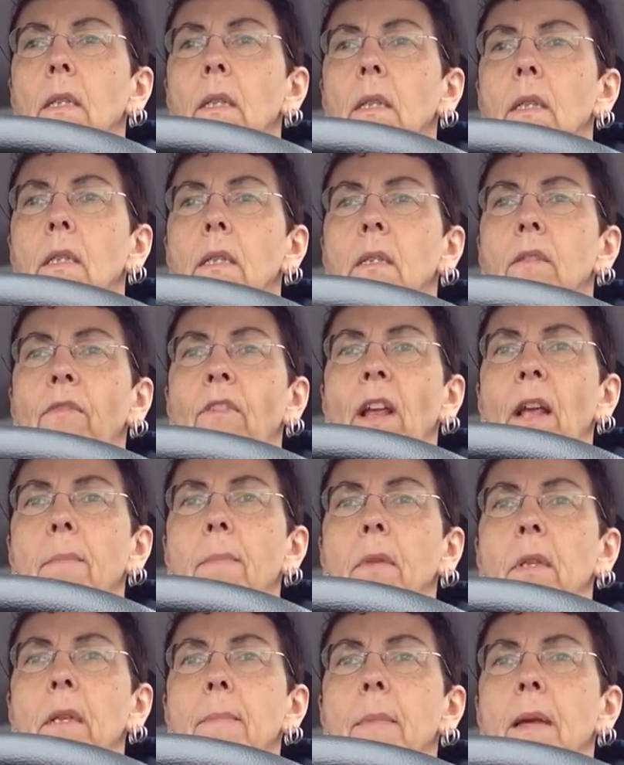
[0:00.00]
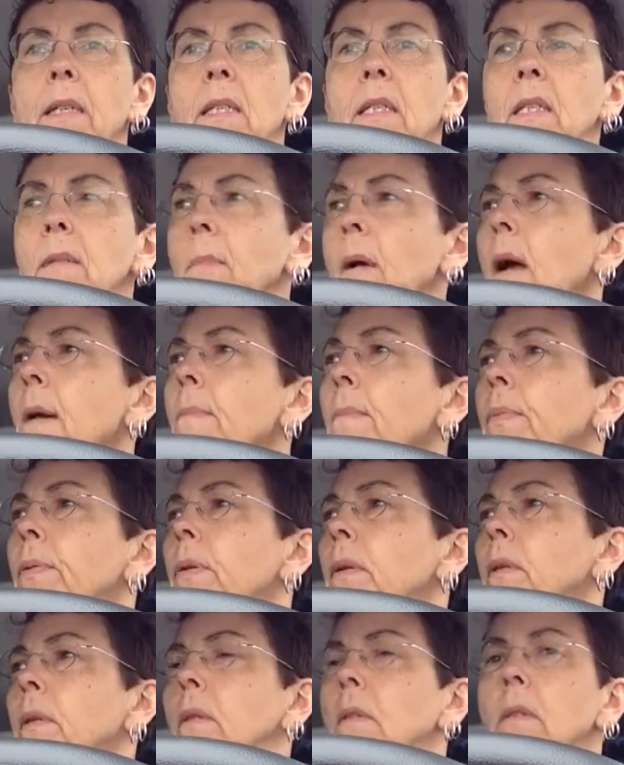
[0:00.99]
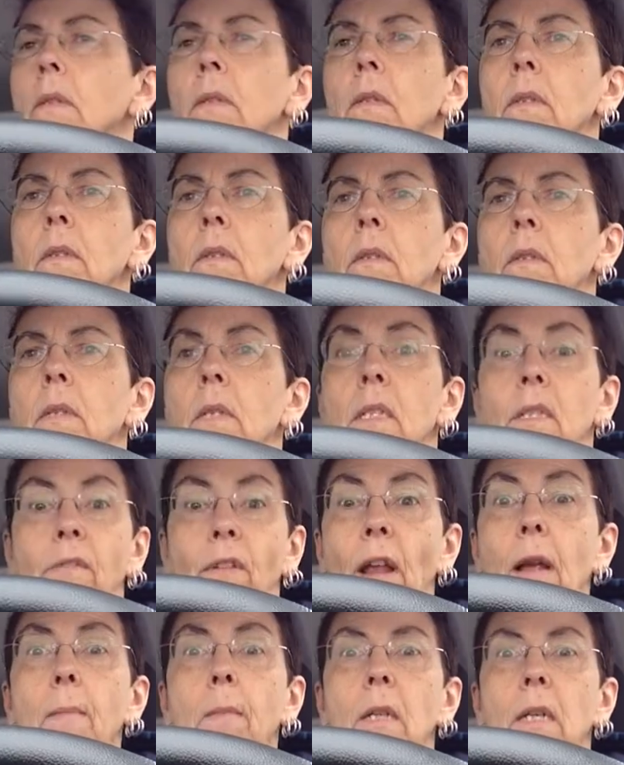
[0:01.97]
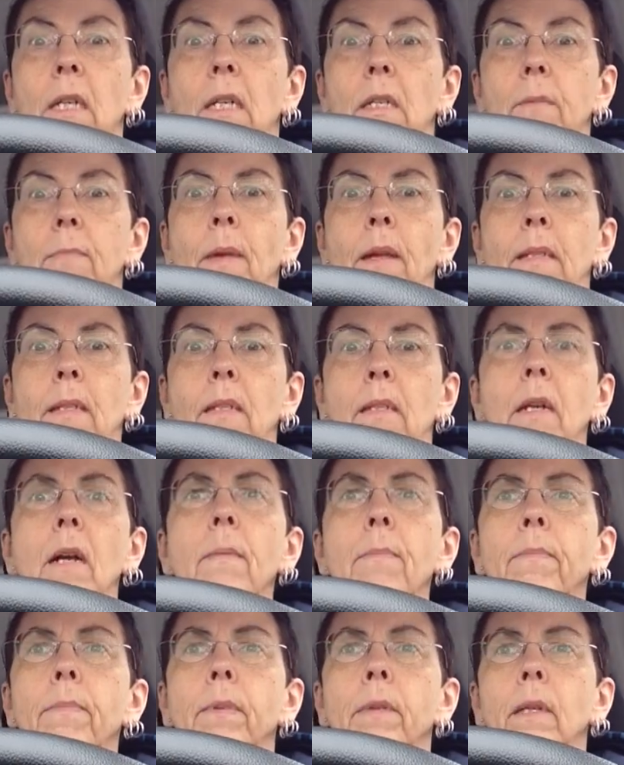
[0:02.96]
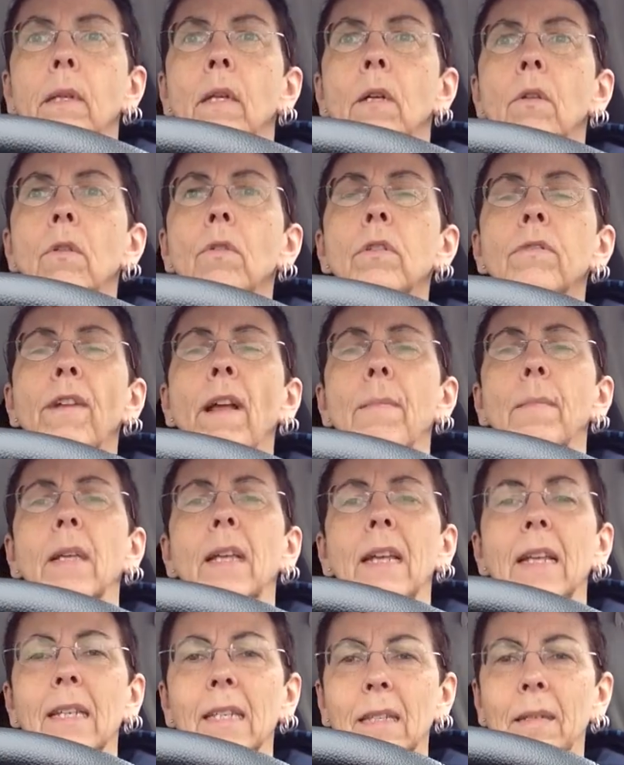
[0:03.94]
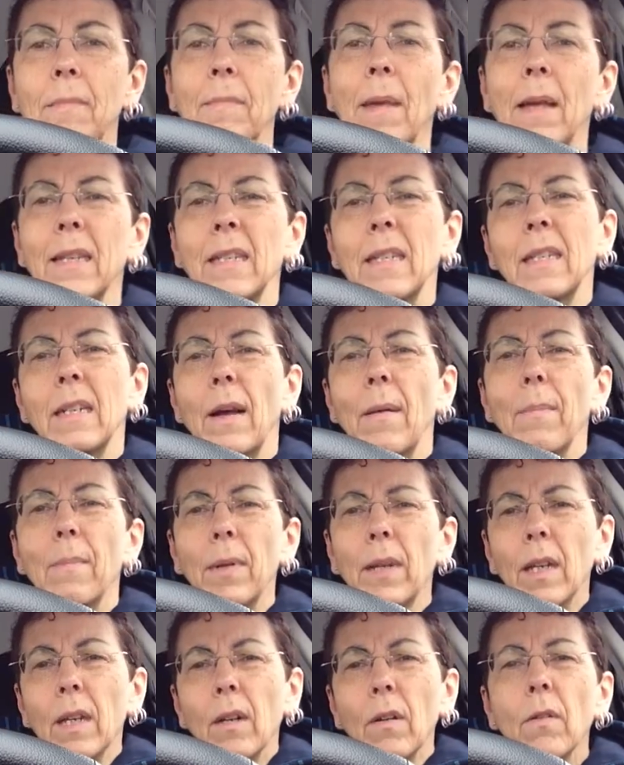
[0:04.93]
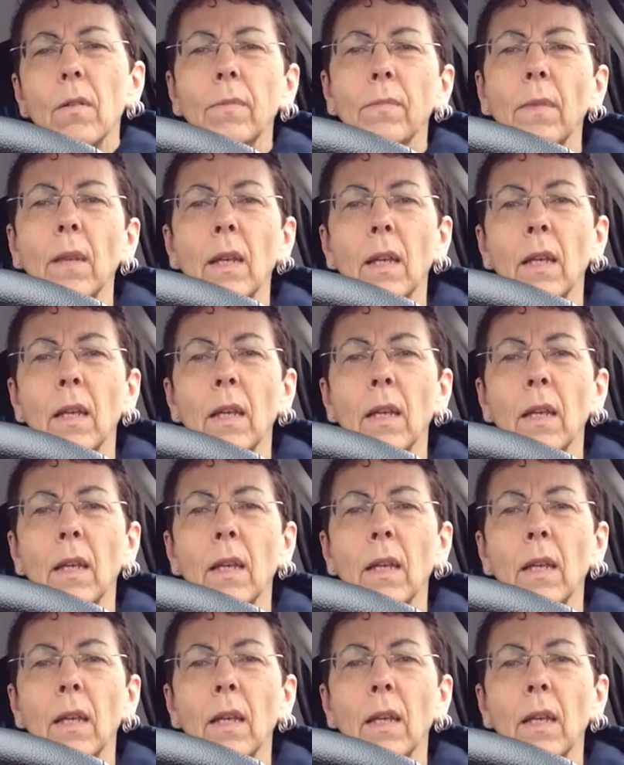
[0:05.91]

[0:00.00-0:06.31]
his family messed him up. His family is messed up. Whose family isn't messed up? But you know,